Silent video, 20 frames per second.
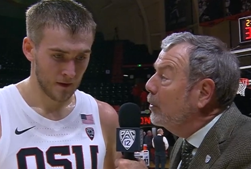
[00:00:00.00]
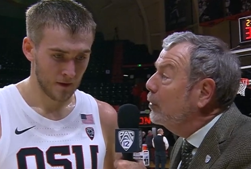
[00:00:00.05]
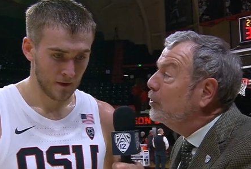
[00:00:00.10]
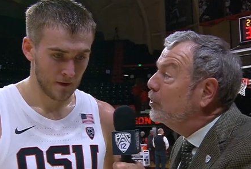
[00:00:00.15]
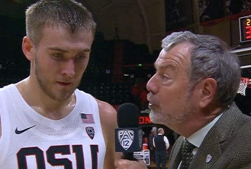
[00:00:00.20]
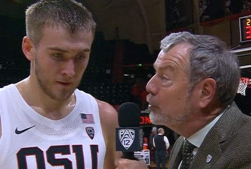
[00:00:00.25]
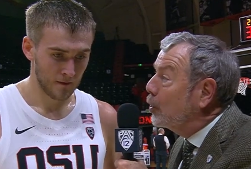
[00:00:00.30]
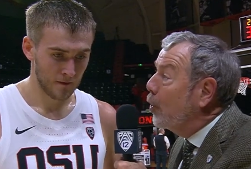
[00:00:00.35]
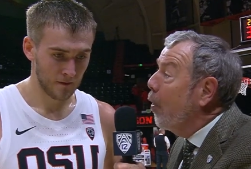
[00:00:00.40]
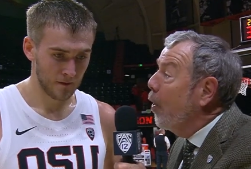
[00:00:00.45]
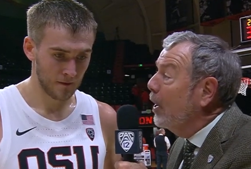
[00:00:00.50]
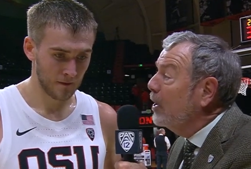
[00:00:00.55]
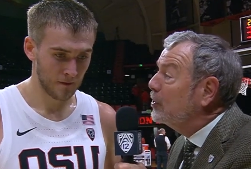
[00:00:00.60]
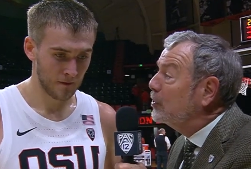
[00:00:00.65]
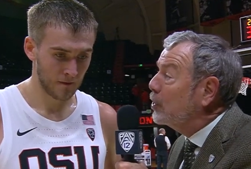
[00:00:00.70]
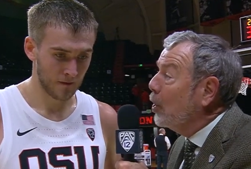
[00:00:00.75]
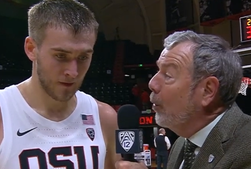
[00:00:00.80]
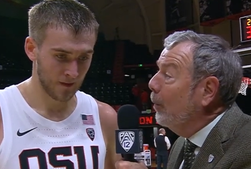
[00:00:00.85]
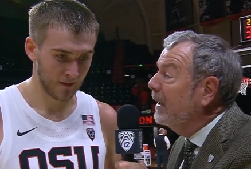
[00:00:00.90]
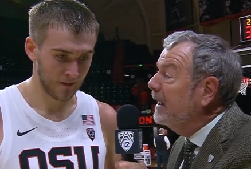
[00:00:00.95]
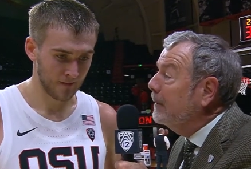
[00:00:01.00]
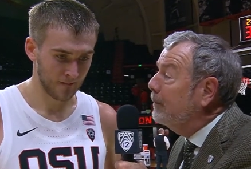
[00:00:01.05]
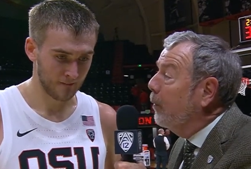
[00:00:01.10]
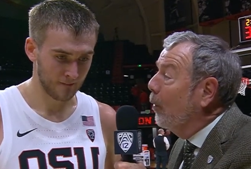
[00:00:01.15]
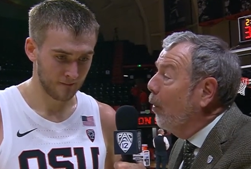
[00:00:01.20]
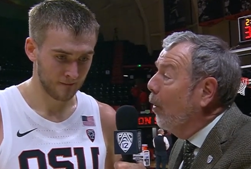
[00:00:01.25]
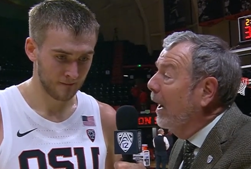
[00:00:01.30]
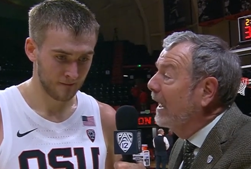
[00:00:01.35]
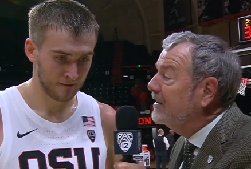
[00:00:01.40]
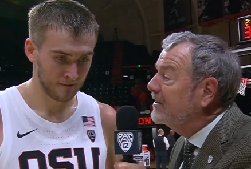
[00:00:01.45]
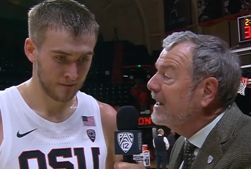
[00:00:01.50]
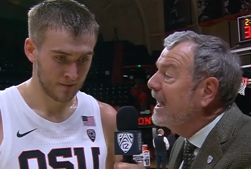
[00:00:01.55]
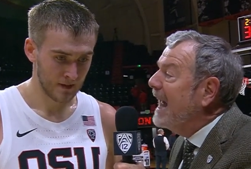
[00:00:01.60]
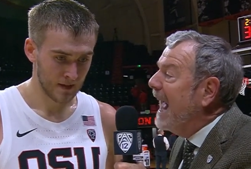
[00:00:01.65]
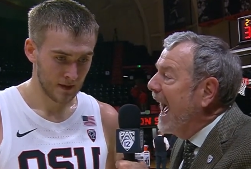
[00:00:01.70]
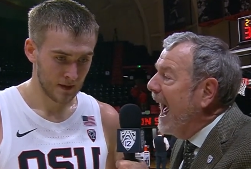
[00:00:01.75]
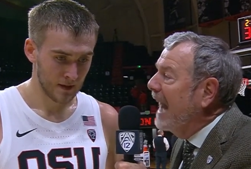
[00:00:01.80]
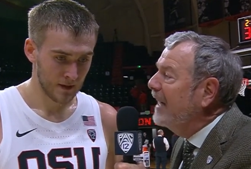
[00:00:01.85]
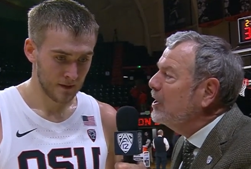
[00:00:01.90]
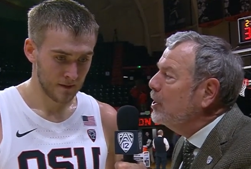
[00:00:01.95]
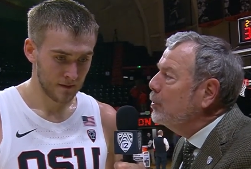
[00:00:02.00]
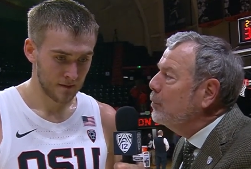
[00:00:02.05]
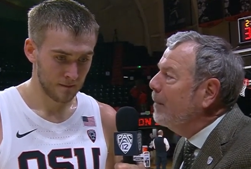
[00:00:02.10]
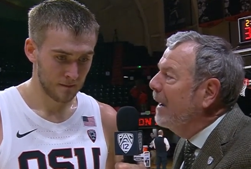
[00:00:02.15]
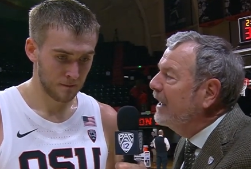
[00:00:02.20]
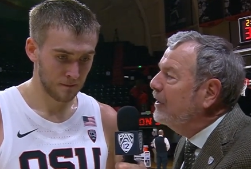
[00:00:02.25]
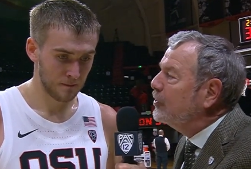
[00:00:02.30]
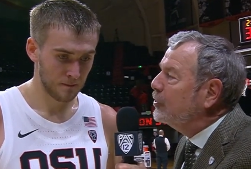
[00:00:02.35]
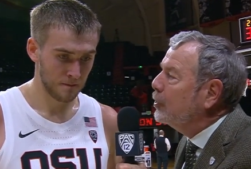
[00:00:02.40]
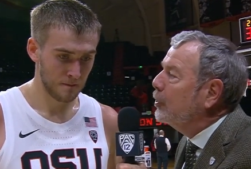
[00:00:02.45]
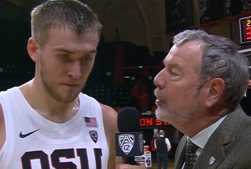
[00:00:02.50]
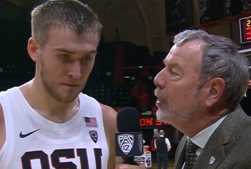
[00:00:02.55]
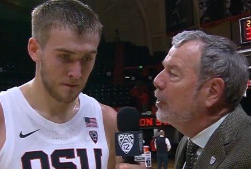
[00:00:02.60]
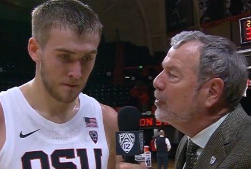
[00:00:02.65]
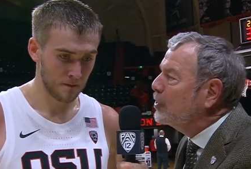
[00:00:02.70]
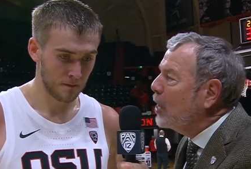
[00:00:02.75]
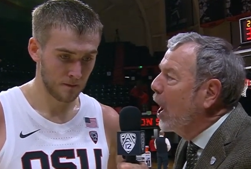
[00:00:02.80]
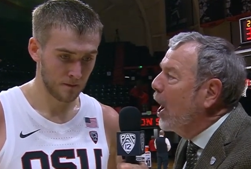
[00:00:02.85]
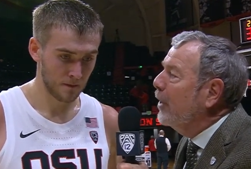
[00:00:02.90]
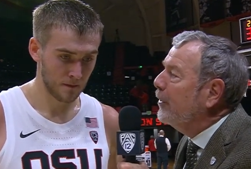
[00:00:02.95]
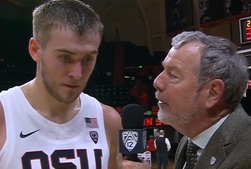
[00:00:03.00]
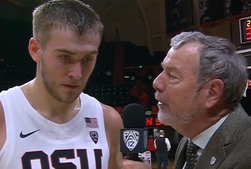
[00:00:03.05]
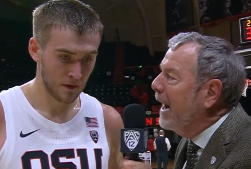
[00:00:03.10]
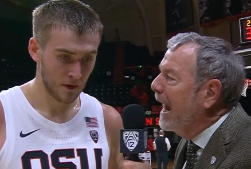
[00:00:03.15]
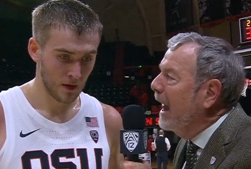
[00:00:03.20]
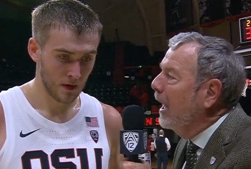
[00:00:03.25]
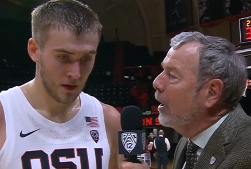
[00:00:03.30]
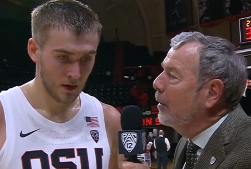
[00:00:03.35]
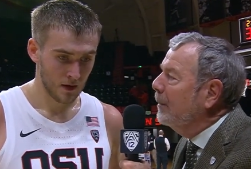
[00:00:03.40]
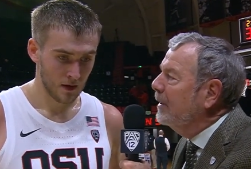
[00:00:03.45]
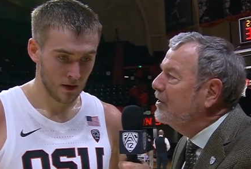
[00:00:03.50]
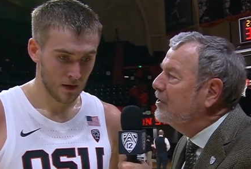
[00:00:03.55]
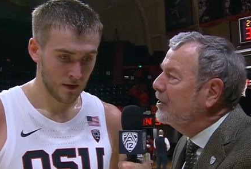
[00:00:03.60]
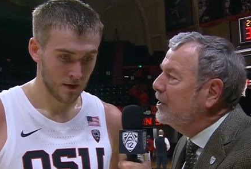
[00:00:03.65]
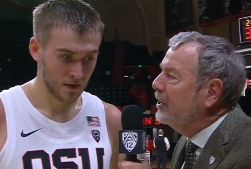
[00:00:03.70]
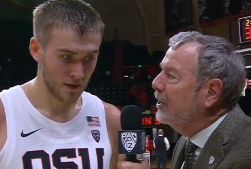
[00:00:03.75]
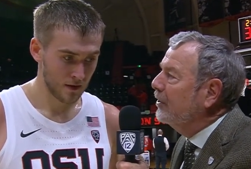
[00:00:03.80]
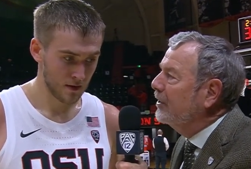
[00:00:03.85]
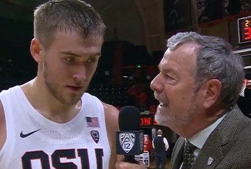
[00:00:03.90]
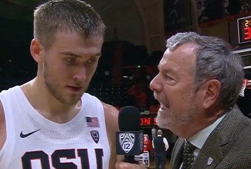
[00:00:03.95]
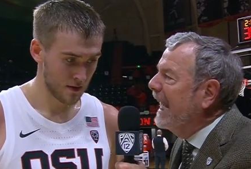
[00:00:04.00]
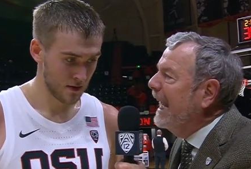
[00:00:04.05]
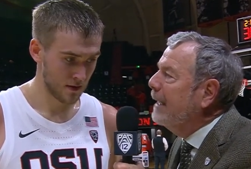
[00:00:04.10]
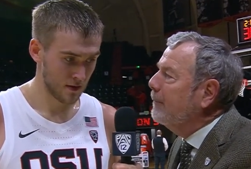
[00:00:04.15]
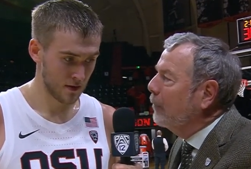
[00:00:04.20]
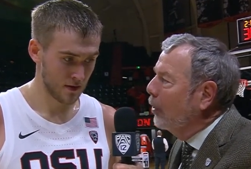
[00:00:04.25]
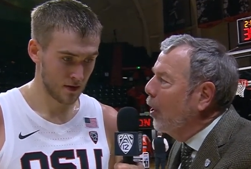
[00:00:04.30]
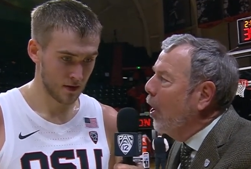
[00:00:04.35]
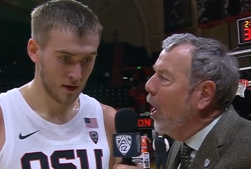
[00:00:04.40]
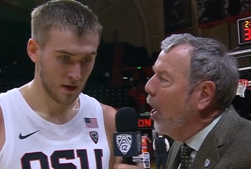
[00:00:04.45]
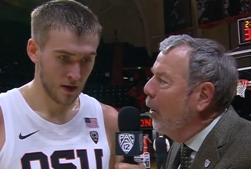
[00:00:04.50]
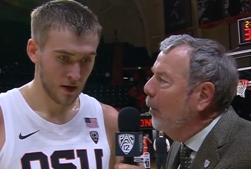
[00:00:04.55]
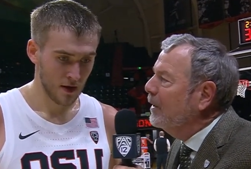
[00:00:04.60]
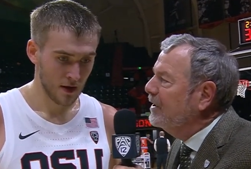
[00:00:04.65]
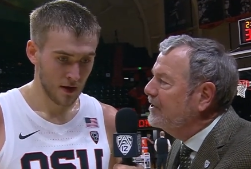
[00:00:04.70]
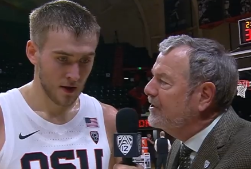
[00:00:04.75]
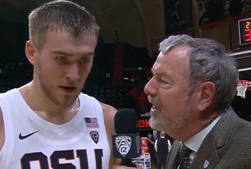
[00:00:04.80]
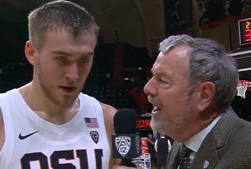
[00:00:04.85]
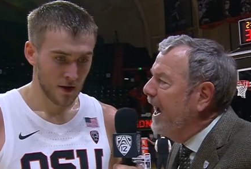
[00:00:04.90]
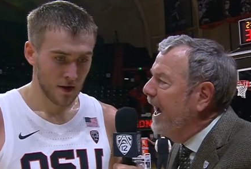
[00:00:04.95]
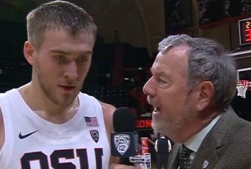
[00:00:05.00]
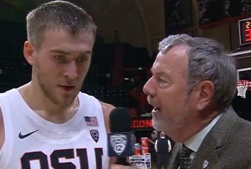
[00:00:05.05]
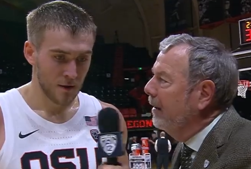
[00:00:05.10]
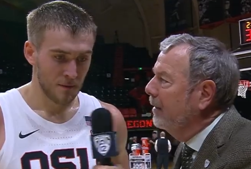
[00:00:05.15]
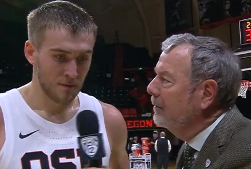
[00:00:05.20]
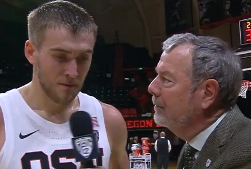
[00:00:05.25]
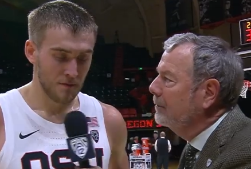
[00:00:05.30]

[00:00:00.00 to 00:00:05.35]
Speaker 1: who scores so many points, how do you make sure those other elements of your game are always there?